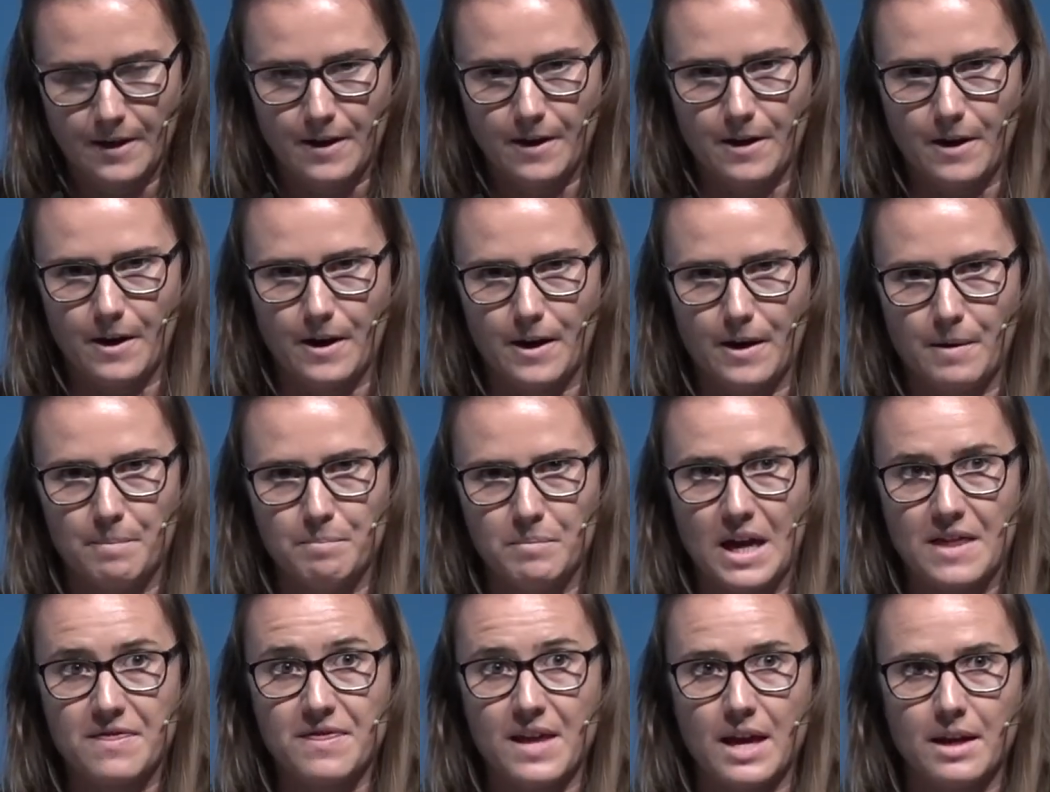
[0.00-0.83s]

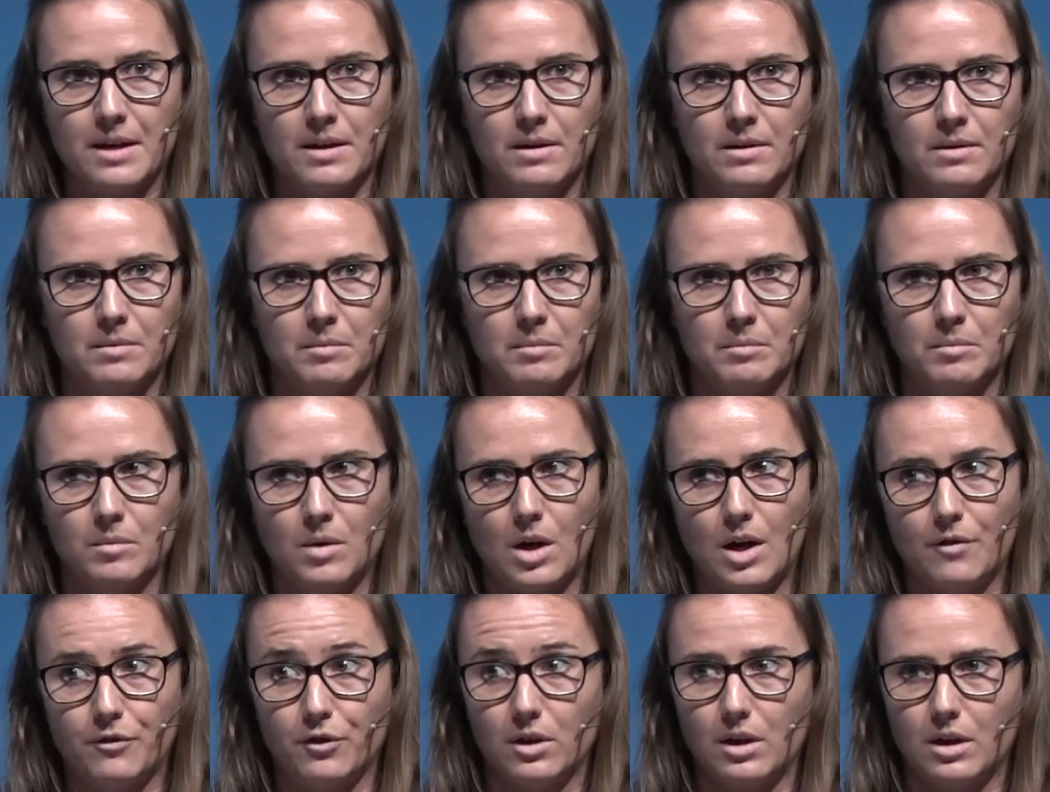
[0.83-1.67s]
And then
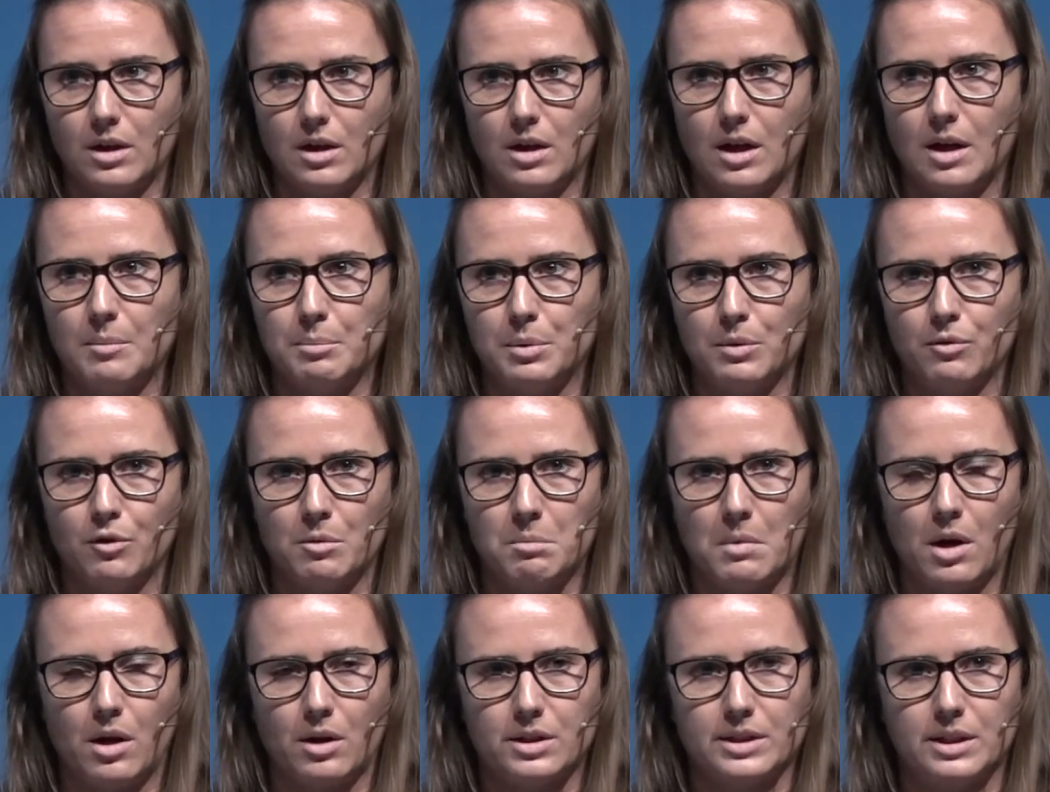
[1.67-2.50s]
offer a couple
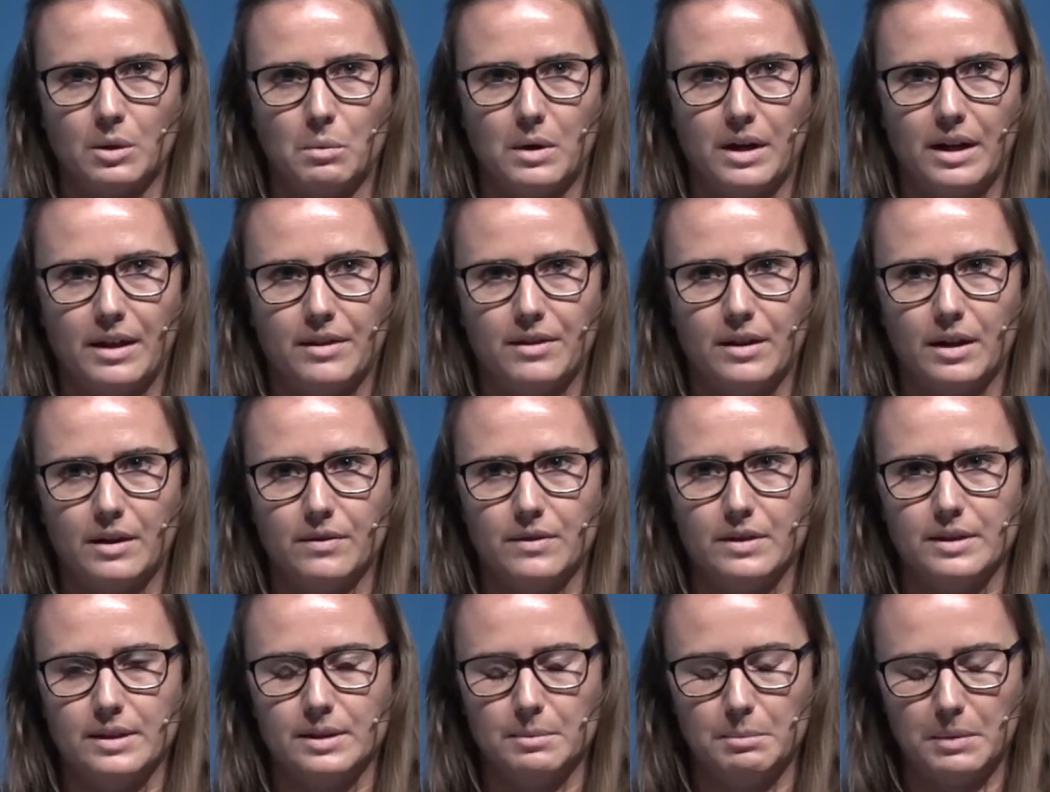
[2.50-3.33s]
remarks on what I think
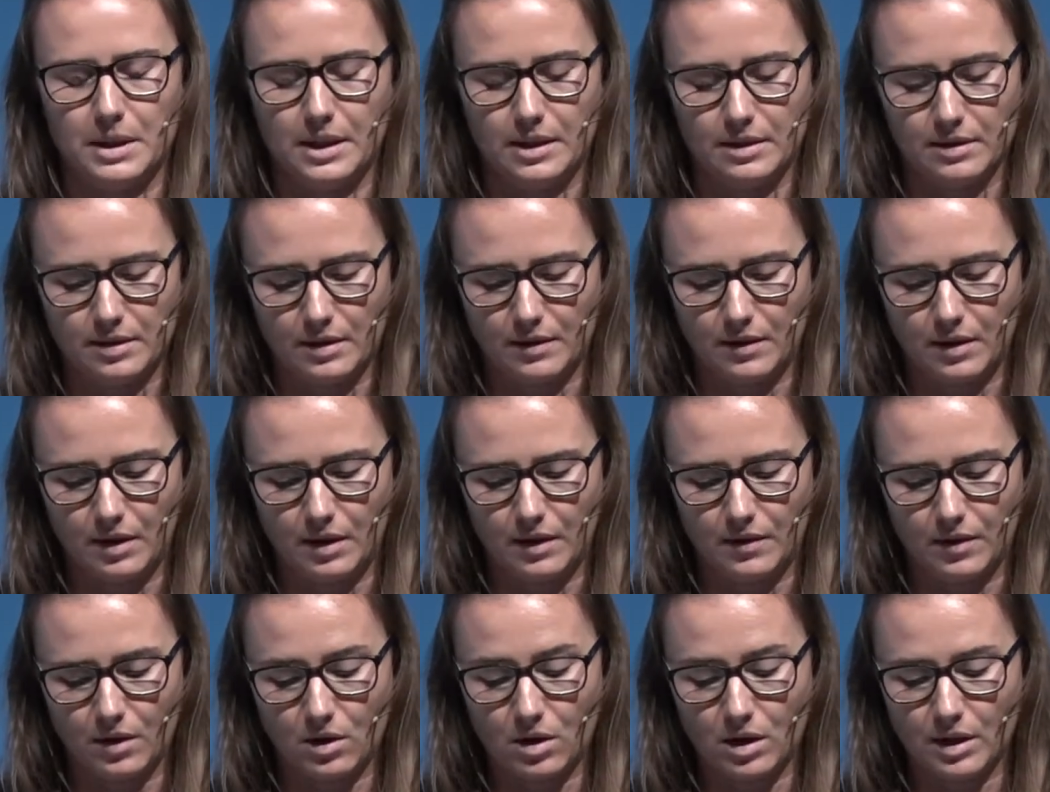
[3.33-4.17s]
this means
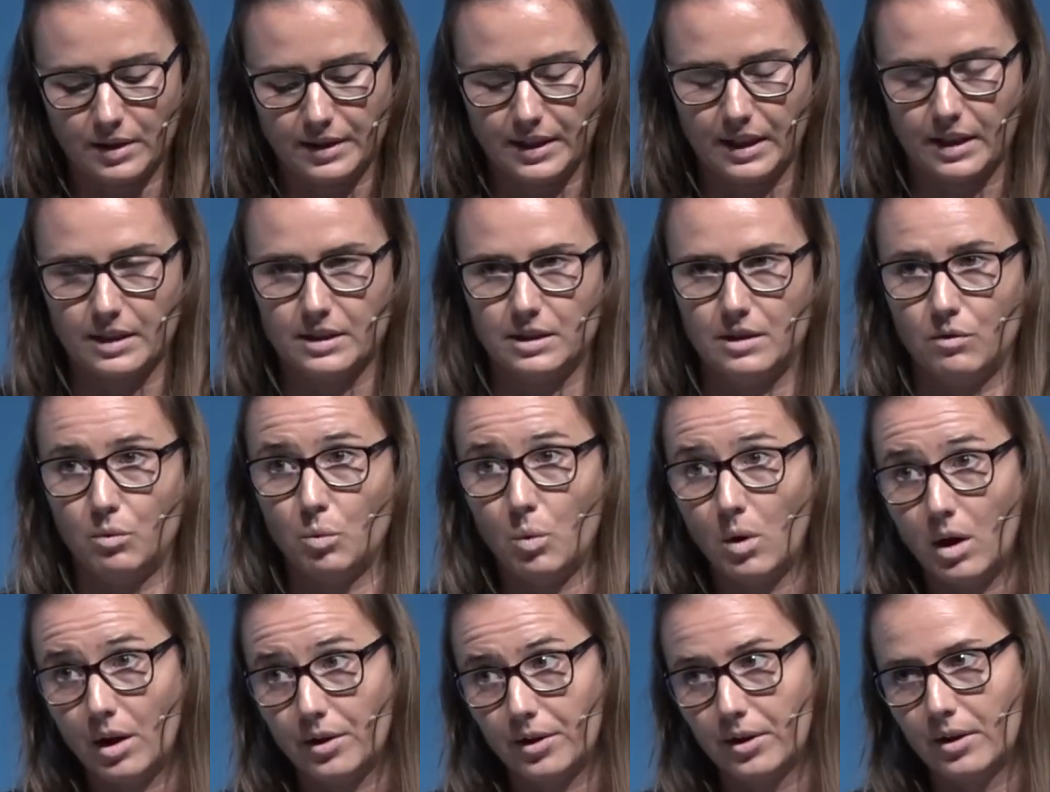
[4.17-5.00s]
in the context of
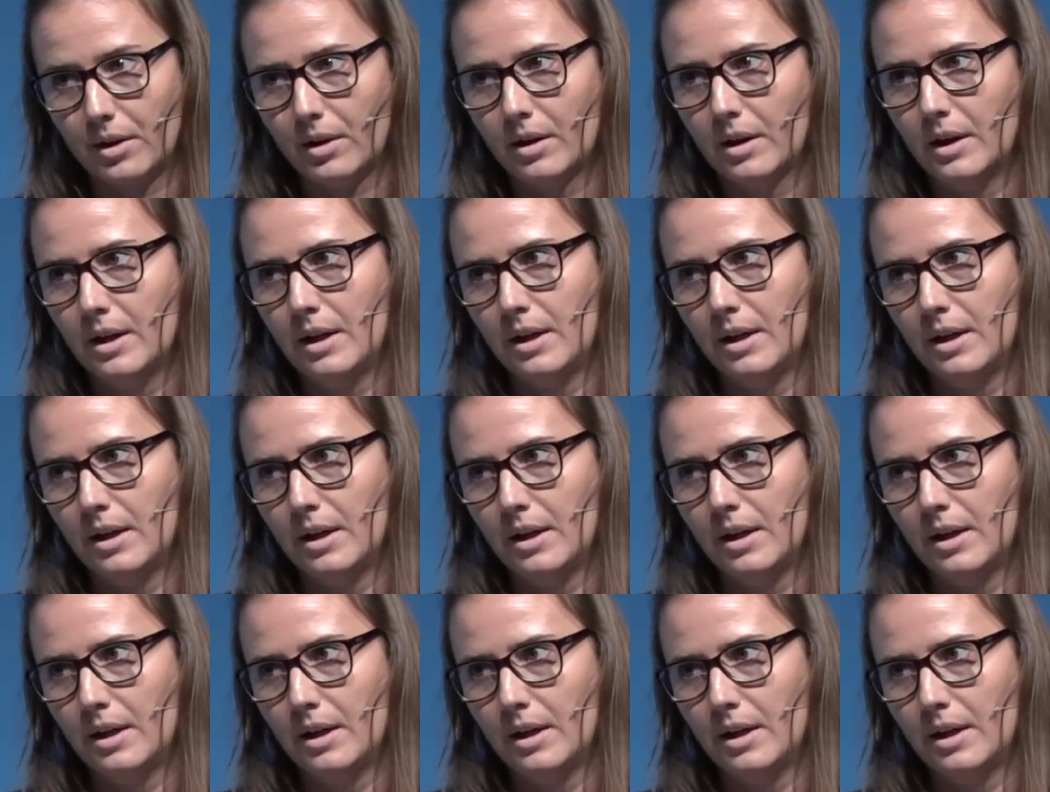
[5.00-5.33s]
water,